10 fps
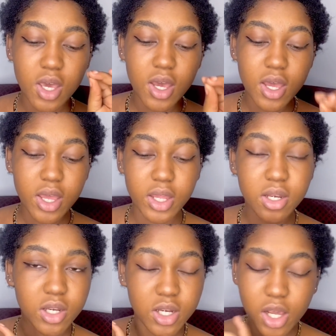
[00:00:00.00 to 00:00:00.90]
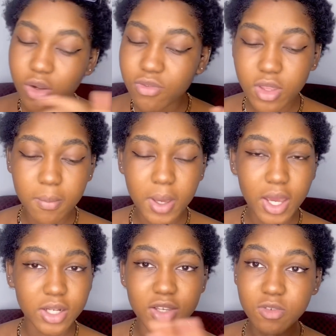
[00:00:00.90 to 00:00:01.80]
And none of them had
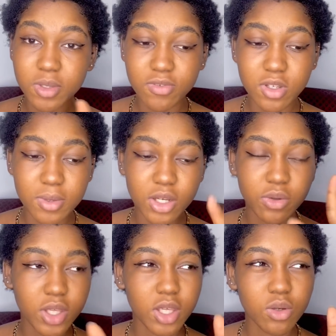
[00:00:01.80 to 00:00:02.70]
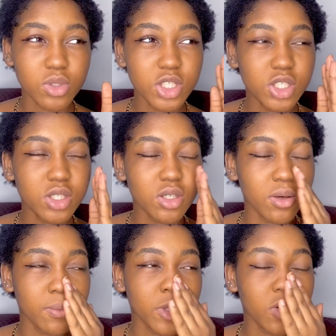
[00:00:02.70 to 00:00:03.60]
given me feedback. Okay, only
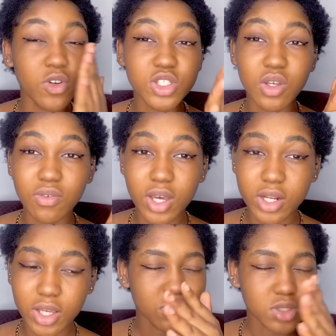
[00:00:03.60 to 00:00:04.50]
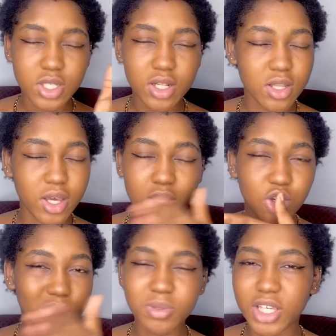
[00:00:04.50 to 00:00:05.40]
University of Ghana has said that your
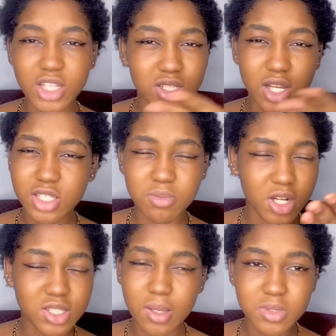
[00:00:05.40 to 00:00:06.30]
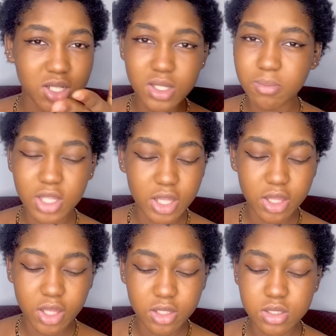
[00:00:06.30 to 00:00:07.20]
application has been accepted, something like
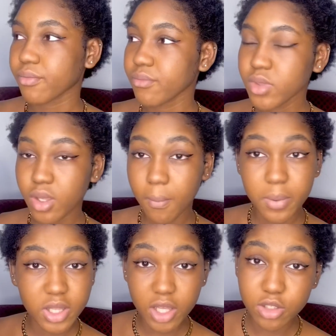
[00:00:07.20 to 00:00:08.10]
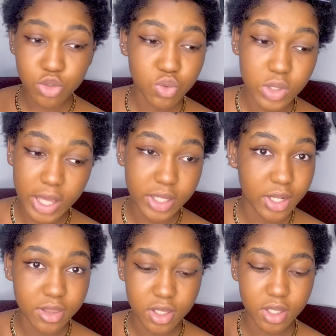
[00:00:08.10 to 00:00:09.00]
that. But the other school, like,
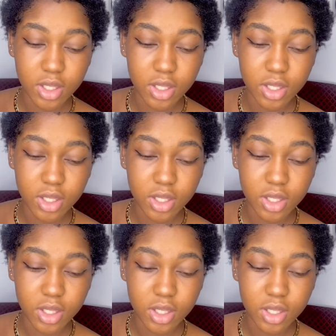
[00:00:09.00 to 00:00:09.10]
nothing.